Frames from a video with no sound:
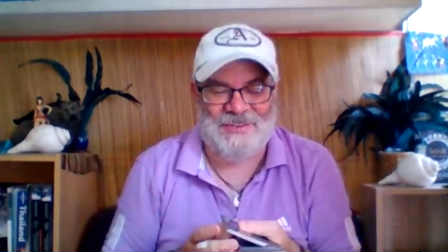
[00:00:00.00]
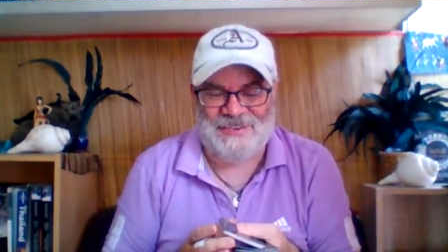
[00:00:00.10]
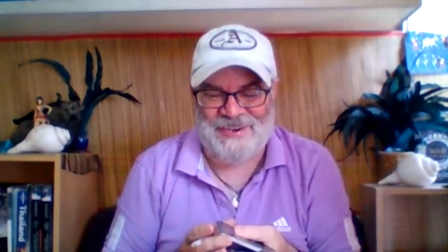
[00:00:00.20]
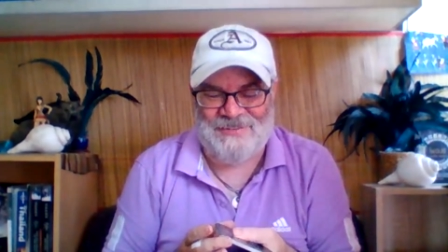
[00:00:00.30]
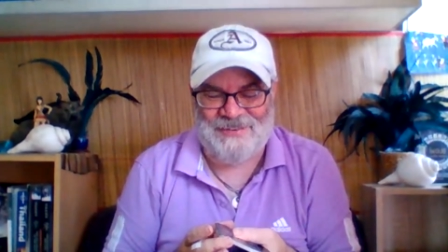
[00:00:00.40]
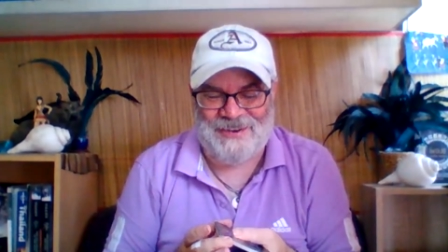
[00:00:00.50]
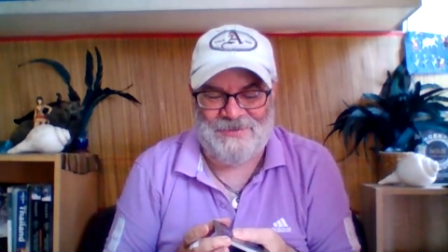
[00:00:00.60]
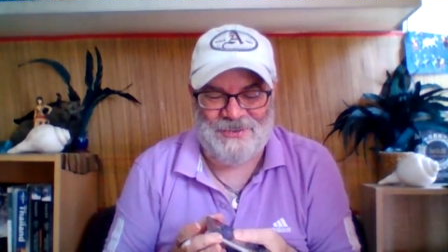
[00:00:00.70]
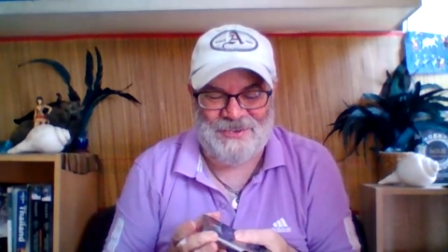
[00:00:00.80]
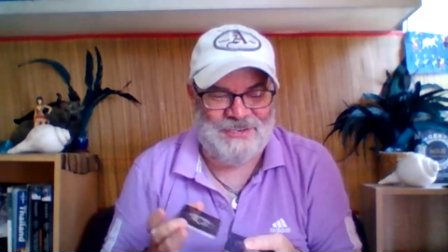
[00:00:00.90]
I, am really, I,
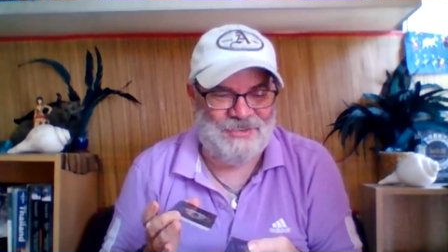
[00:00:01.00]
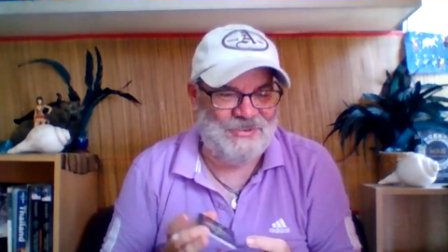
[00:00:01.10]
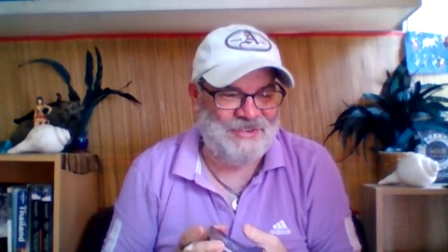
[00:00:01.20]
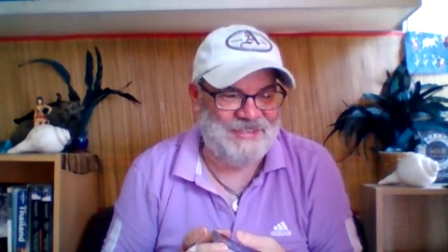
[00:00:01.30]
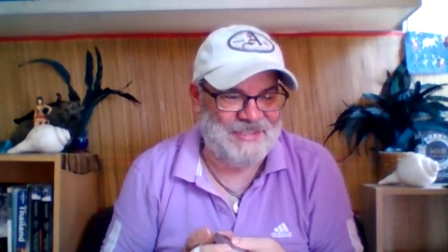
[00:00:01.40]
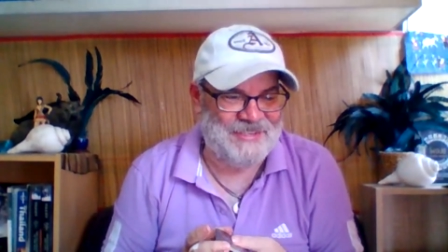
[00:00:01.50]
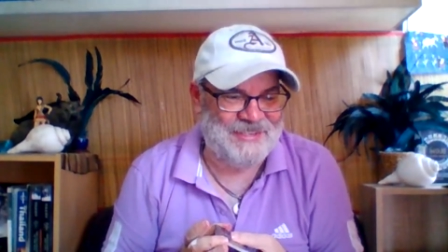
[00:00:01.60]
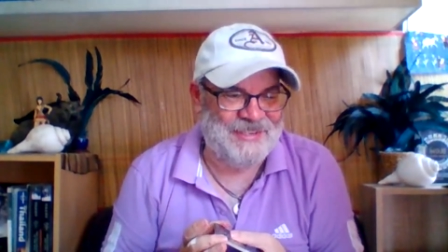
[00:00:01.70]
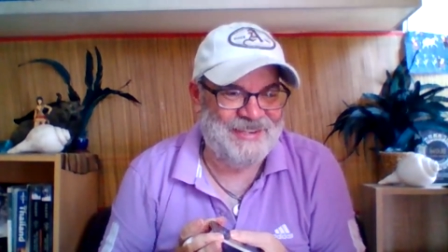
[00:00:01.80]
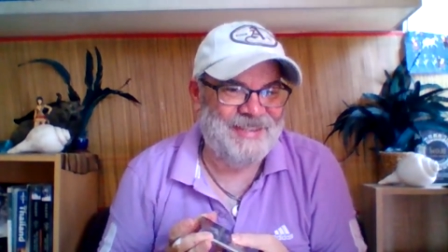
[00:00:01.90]
am really enjoying
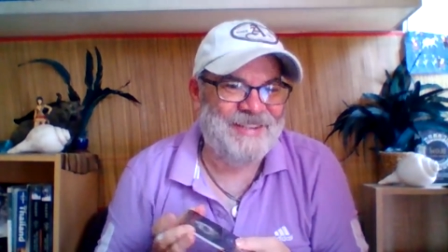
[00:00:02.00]
this.